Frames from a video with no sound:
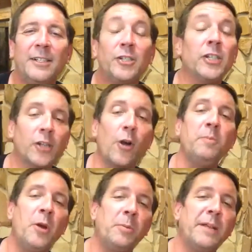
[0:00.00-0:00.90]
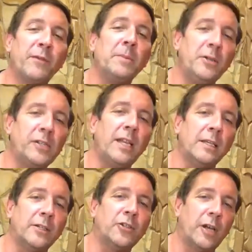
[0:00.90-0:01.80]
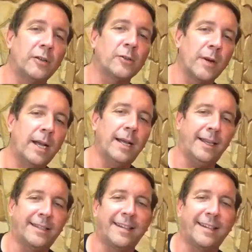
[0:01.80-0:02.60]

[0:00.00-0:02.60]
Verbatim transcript: Just hope nobody from New Zealand shows, right?